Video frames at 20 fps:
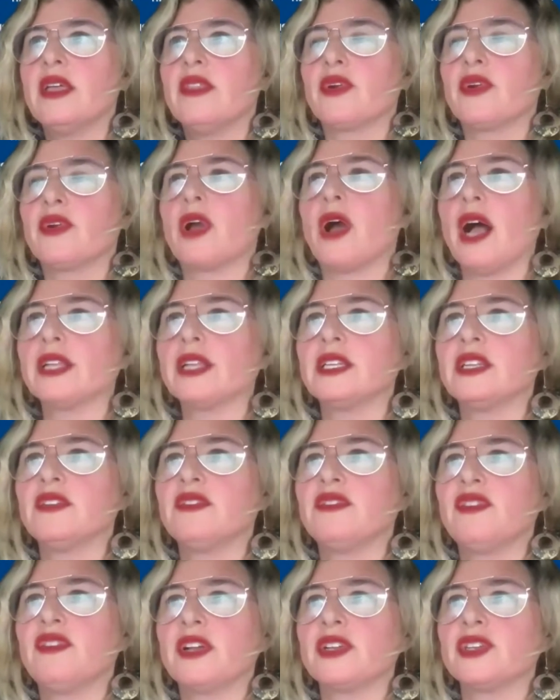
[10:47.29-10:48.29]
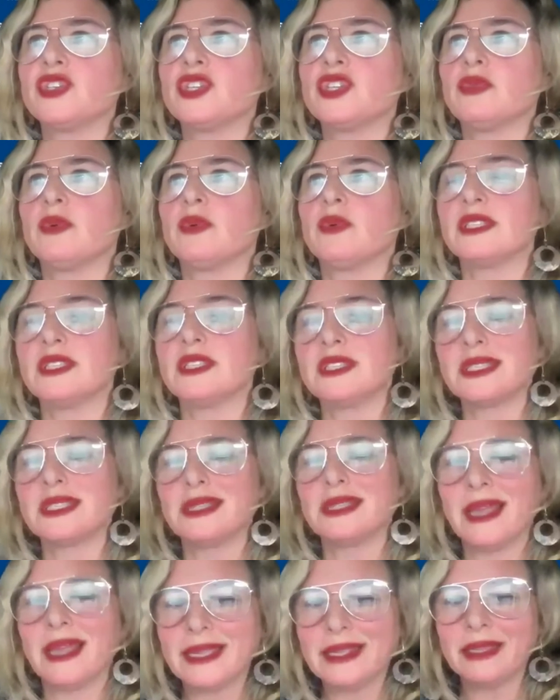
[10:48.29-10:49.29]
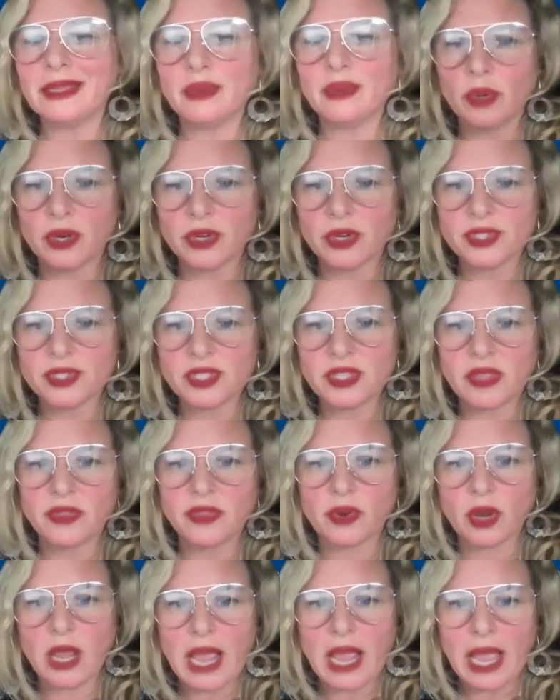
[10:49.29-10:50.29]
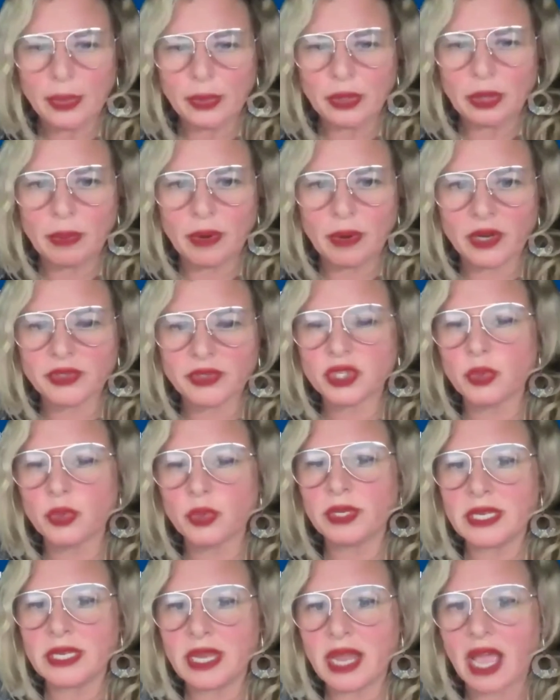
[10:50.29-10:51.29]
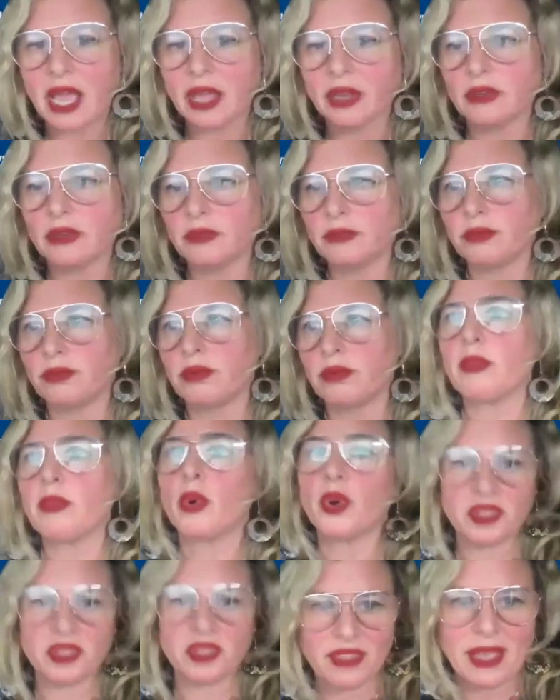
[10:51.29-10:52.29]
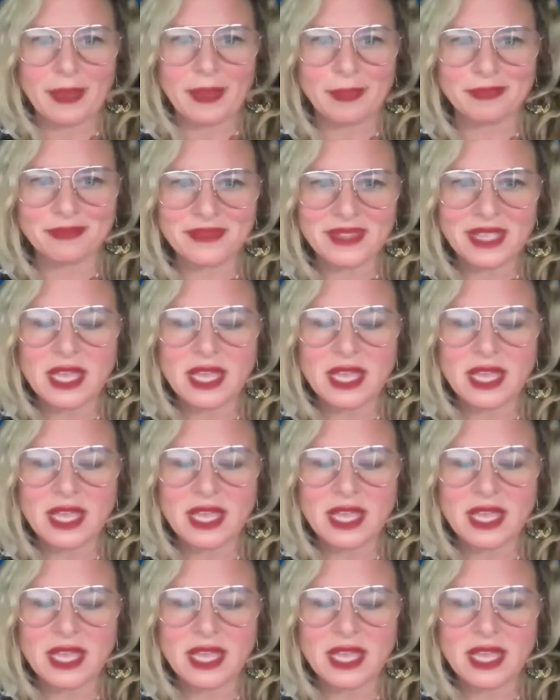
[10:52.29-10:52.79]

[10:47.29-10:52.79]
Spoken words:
Their cognitive function was slightly worse than their counterparts who had not reported that.